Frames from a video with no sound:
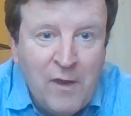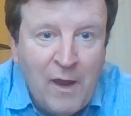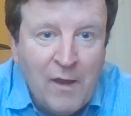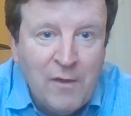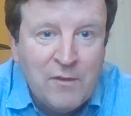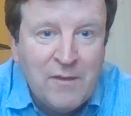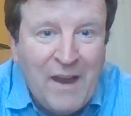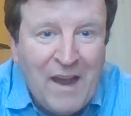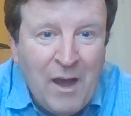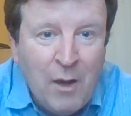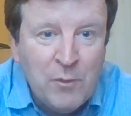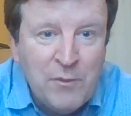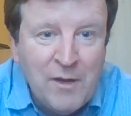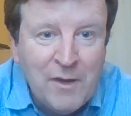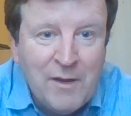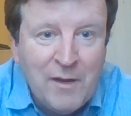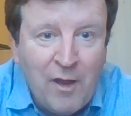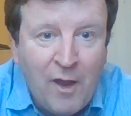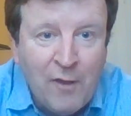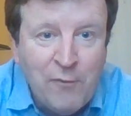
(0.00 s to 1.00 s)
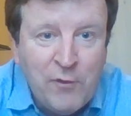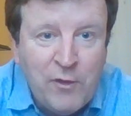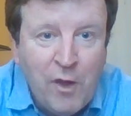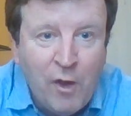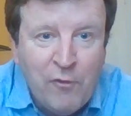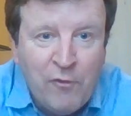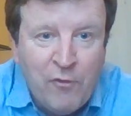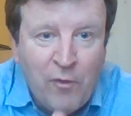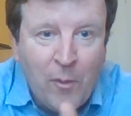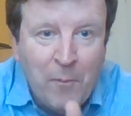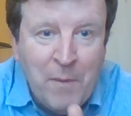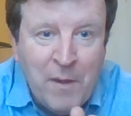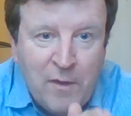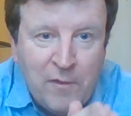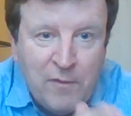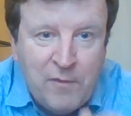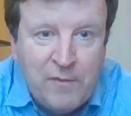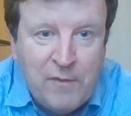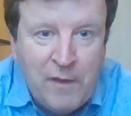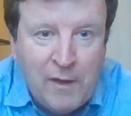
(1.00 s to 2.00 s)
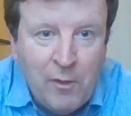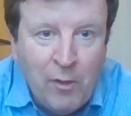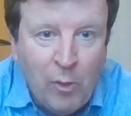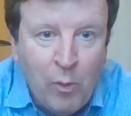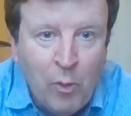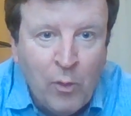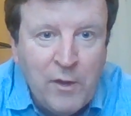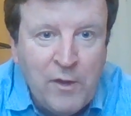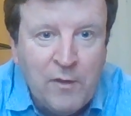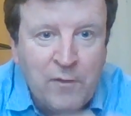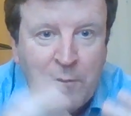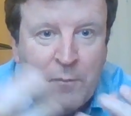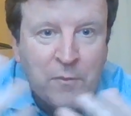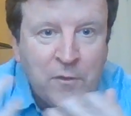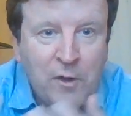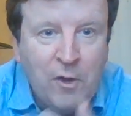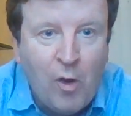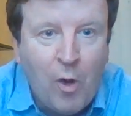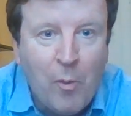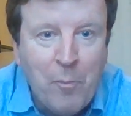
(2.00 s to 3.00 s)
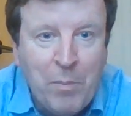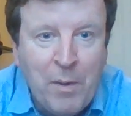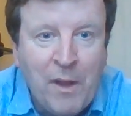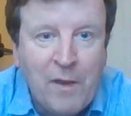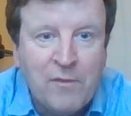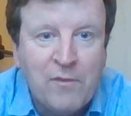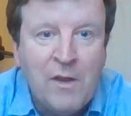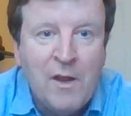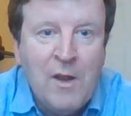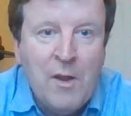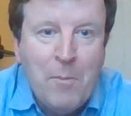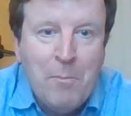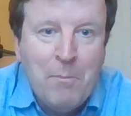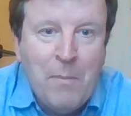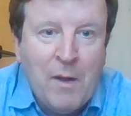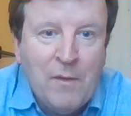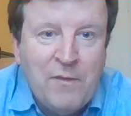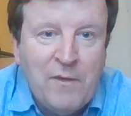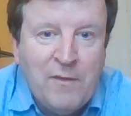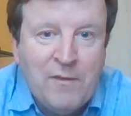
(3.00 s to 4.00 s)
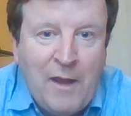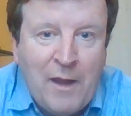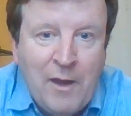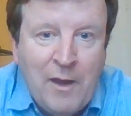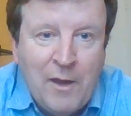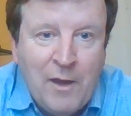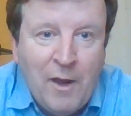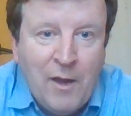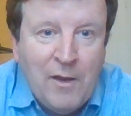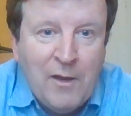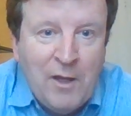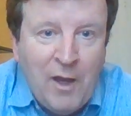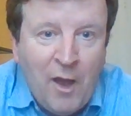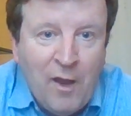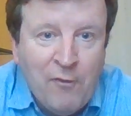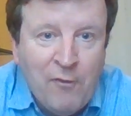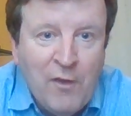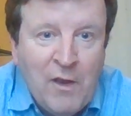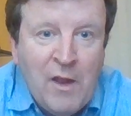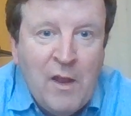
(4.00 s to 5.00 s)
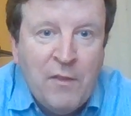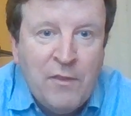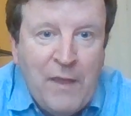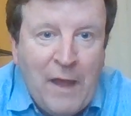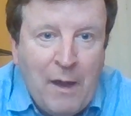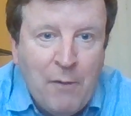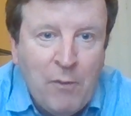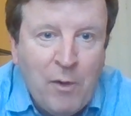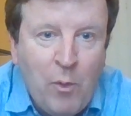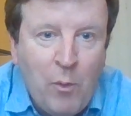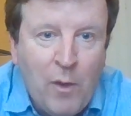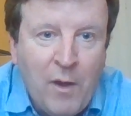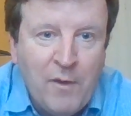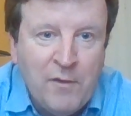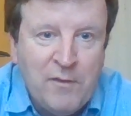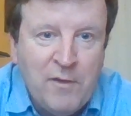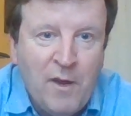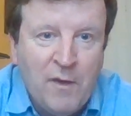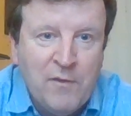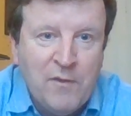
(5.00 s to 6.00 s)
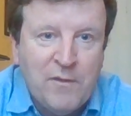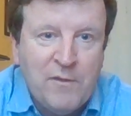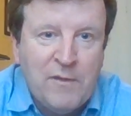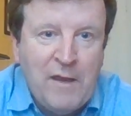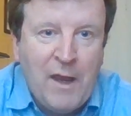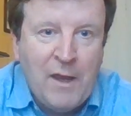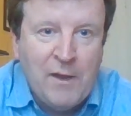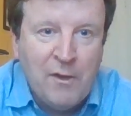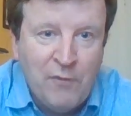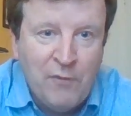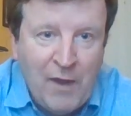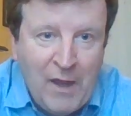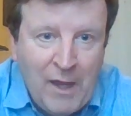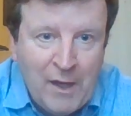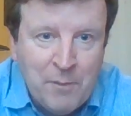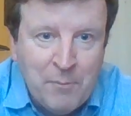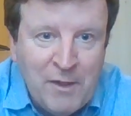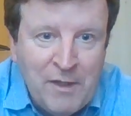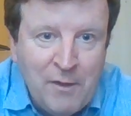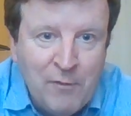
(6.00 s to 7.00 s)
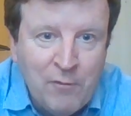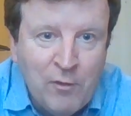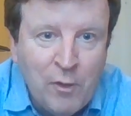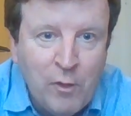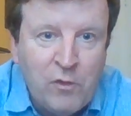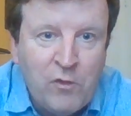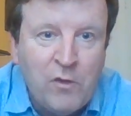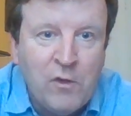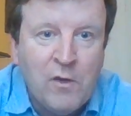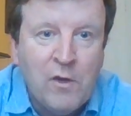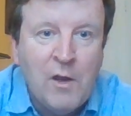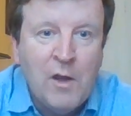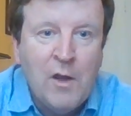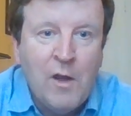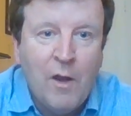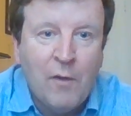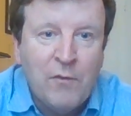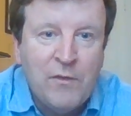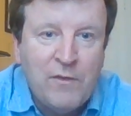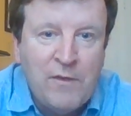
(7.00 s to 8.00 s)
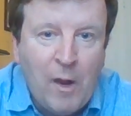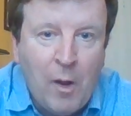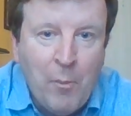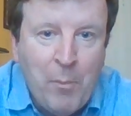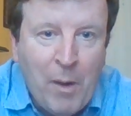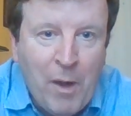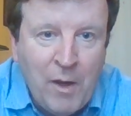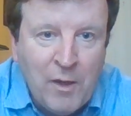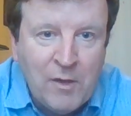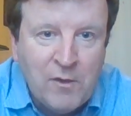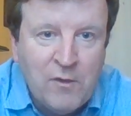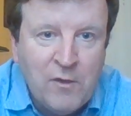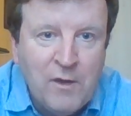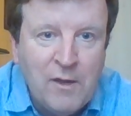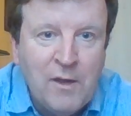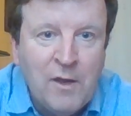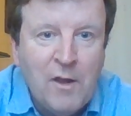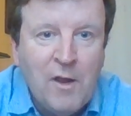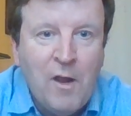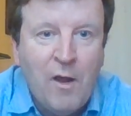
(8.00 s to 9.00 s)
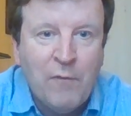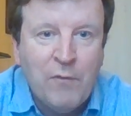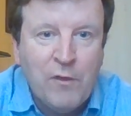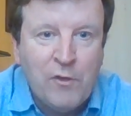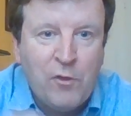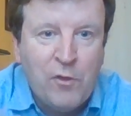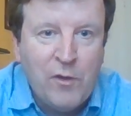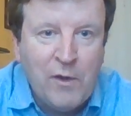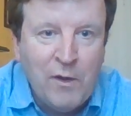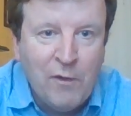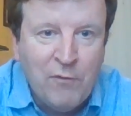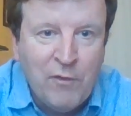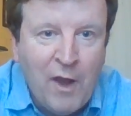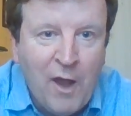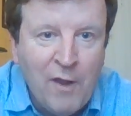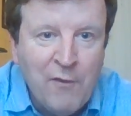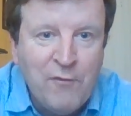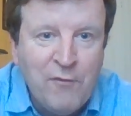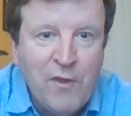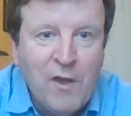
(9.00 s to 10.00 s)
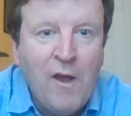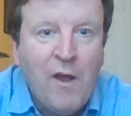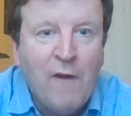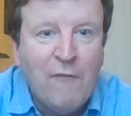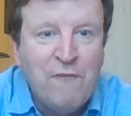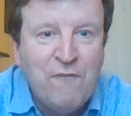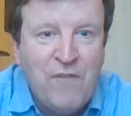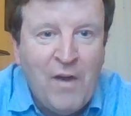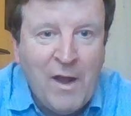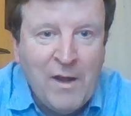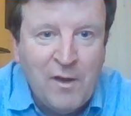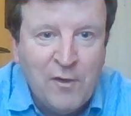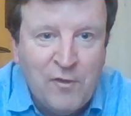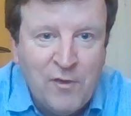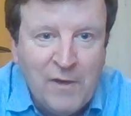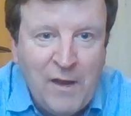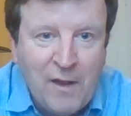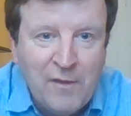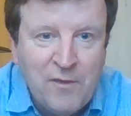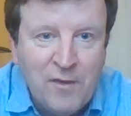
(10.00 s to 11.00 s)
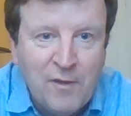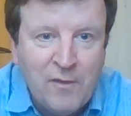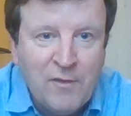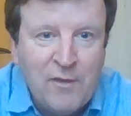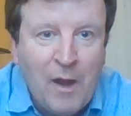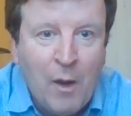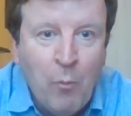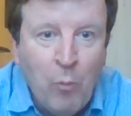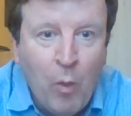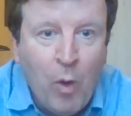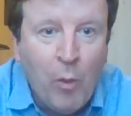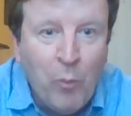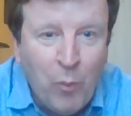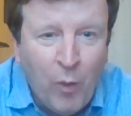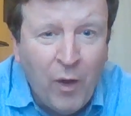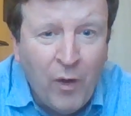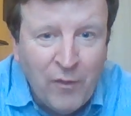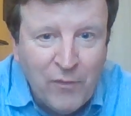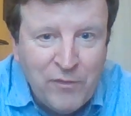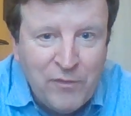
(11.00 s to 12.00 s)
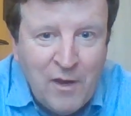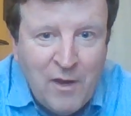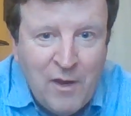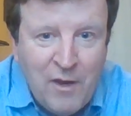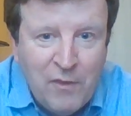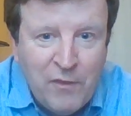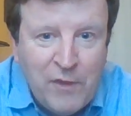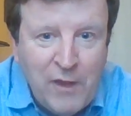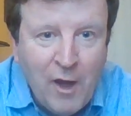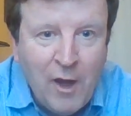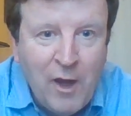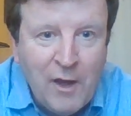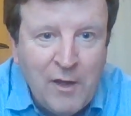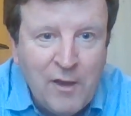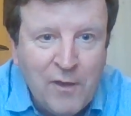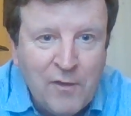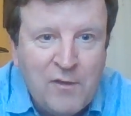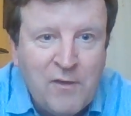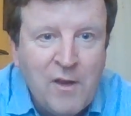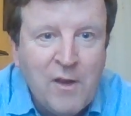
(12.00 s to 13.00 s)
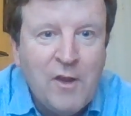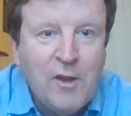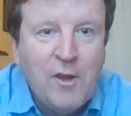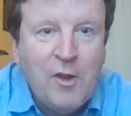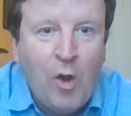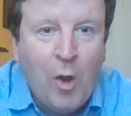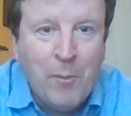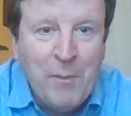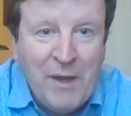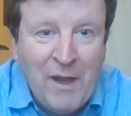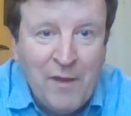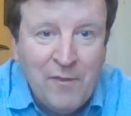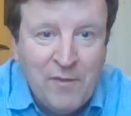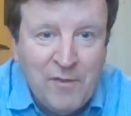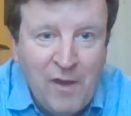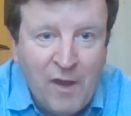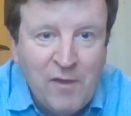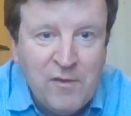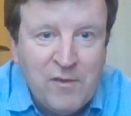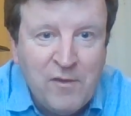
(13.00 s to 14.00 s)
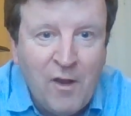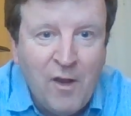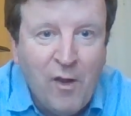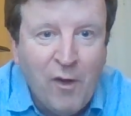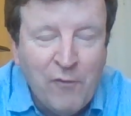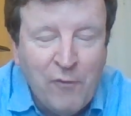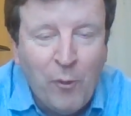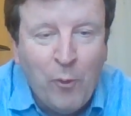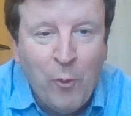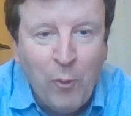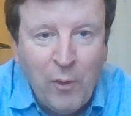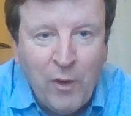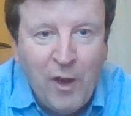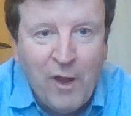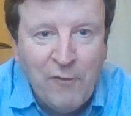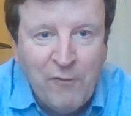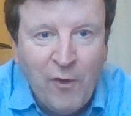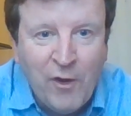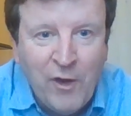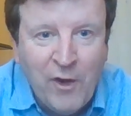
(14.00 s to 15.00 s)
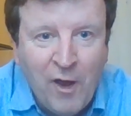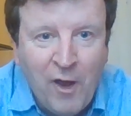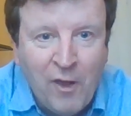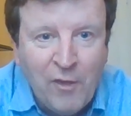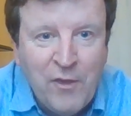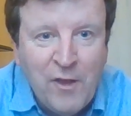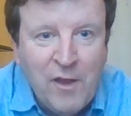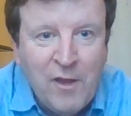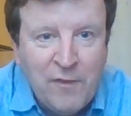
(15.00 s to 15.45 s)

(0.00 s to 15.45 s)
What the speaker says: changed. How did life go from single organisms to complex multicellular life? That requires an understanding of animal evolution, of cell biology, of the tree of life, of phylogenetics. And what was the earliest common ancestor of all life on Earth?